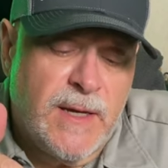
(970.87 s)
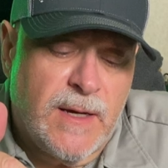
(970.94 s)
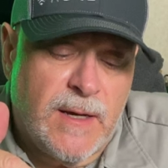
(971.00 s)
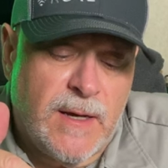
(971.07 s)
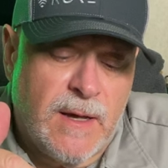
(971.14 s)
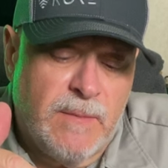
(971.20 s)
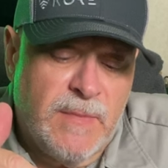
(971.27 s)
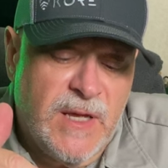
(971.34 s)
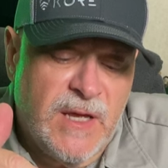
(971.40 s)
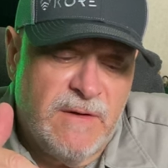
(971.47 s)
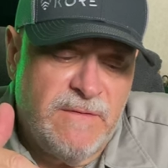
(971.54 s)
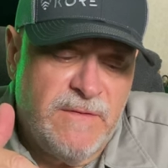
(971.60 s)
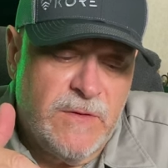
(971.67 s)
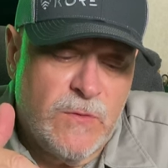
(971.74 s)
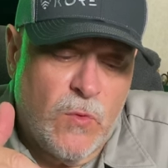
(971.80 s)
Um,
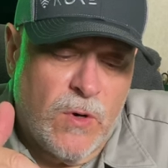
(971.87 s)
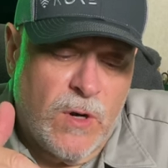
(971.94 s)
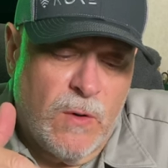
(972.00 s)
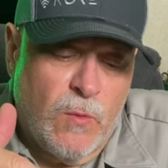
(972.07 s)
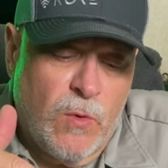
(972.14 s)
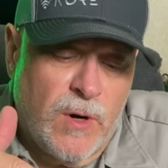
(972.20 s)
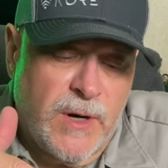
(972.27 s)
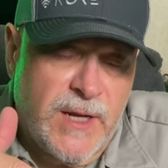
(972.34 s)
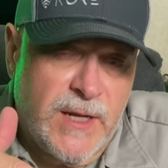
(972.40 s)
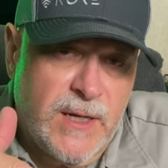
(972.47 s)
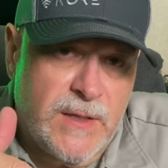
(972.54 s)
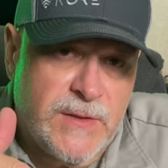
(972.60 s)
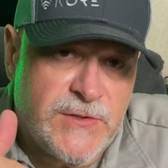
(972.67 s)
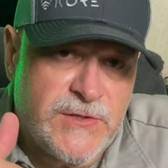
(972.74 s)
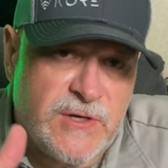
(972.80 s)
if you are working
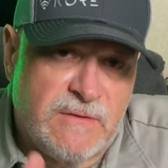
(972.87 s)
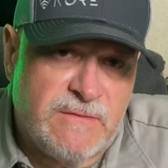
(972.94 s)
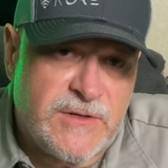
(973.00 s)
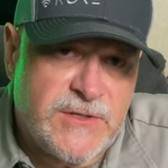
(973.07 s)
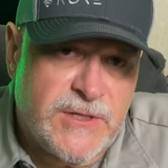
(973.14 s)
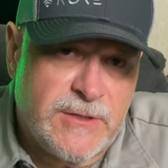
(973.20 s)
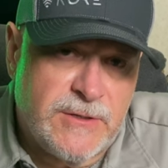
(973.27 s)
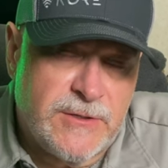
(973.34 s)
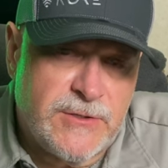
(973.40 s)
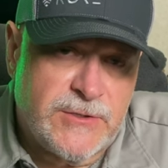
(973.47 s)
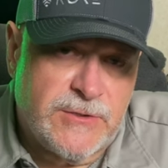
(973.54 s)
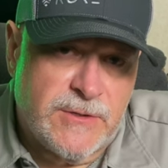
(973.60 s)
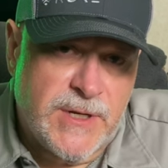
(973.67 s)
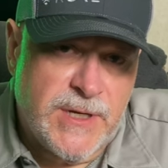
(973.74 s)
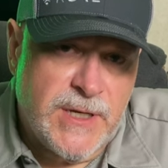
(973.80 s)
in the service
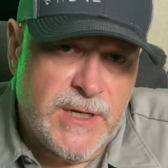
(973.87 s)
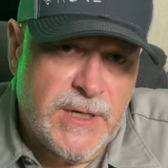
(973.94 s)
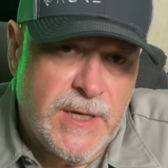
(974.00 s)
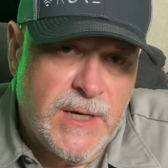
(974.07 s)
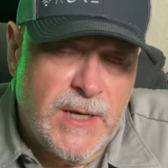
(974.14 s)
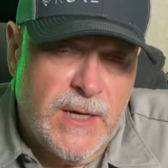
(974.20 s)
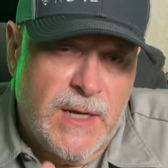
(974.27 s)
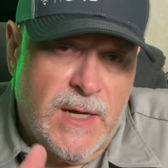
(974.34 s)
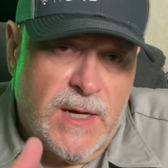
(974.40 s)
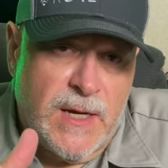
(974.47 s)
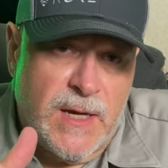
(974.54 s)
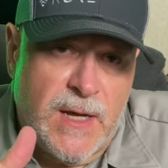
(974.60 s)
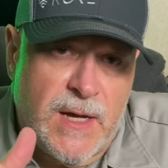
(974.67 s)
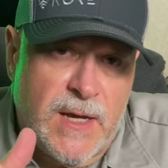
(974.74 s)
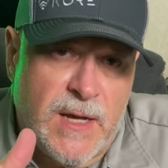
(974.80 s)
industry,
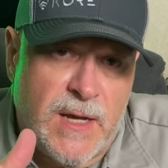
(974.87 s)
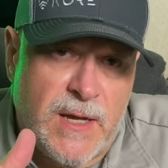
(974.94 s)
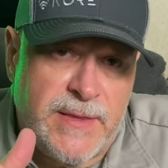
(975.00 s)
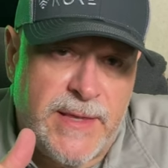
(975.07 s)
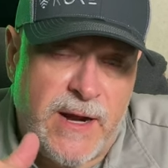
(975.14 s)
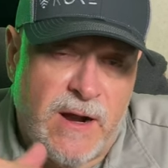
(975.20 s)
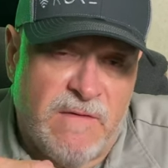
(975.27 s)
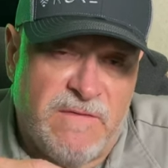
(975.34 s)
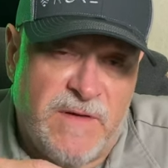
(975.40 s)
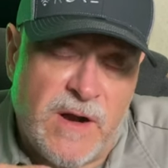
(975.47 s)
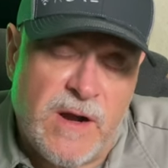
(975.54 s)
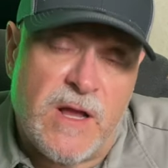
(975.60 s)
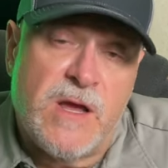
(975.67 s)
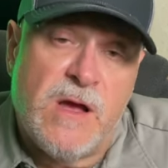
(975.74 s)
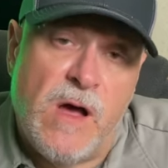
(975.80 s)
uh, they are
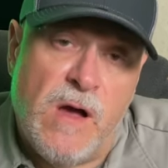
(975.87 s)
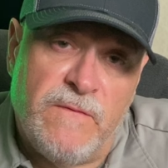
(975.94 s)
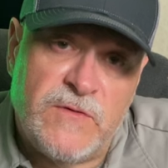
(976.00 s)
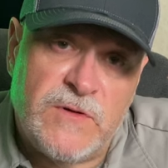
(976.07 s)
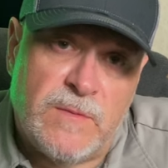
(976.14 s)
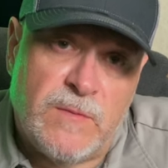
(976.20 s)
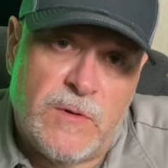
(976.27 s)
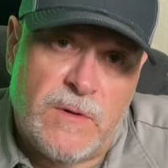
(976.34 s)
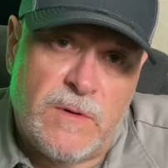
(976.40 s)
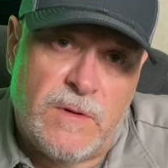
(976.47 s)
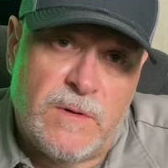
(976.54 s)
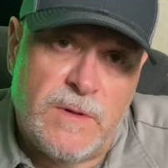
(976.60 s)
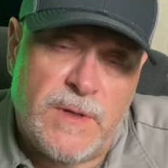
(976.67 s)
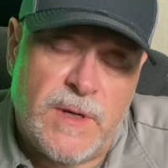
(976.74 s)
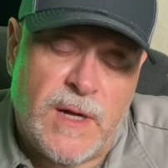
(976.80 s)
very
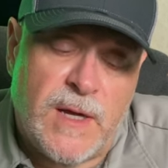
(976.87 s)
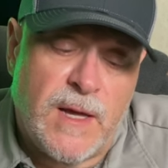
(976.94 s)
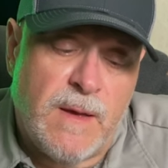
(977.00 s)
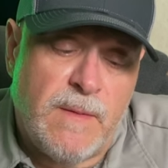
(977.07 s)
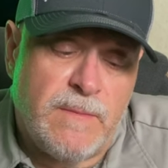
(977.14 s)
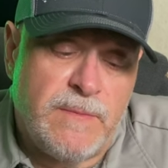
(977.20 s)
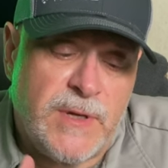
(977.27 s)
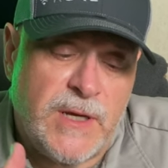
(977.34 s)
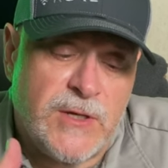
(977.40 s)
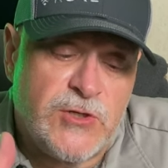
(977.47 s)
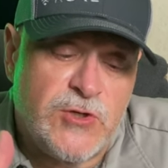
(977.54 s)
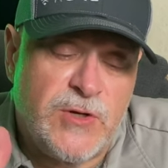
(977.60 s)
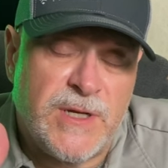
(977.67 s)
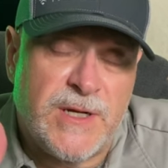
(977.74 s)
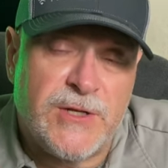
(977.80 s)
comfortable um, because
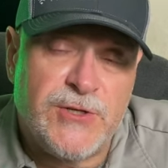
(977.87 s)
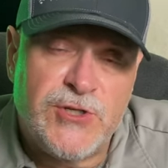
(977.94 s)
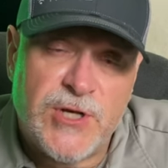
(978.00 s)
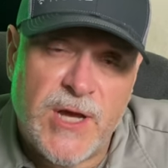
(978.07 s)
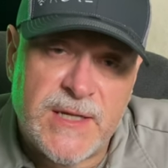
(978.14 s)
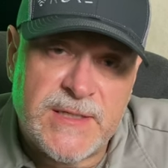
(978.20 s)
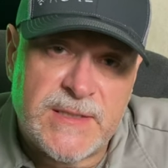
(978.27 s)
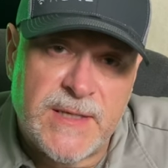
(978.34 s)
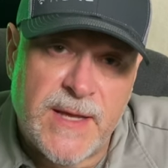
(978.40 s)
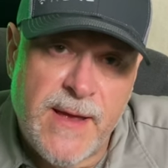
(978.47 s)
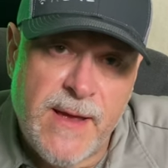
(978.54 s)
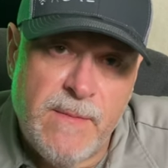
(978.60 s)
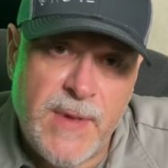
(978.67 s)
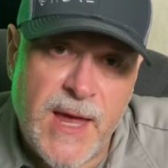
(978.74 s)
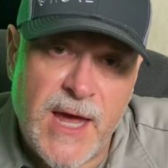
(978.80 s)
you can adjust
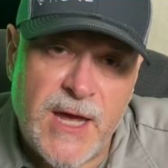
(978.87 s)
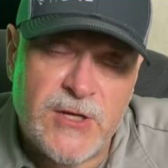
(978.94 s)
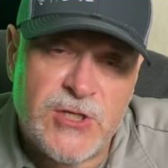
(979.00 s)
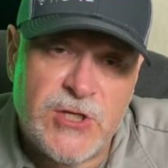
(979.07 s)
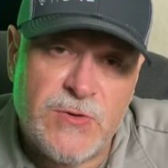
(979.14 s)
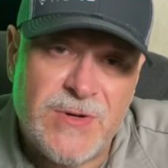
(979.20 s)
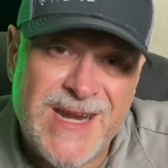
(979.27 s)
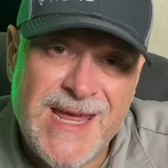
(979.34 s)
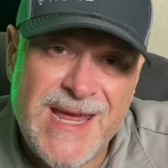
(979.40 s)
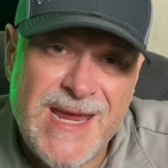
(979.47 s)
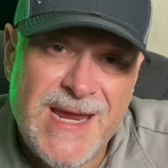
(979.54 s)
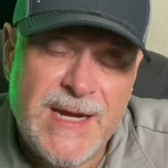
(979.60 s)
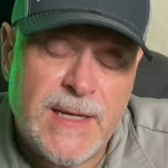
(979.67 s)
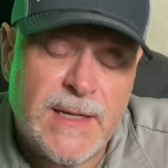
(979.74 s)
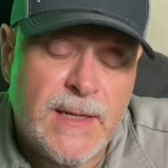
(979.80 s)
them as you
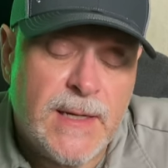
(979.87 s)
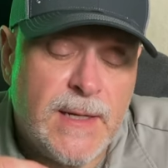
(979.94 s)
need.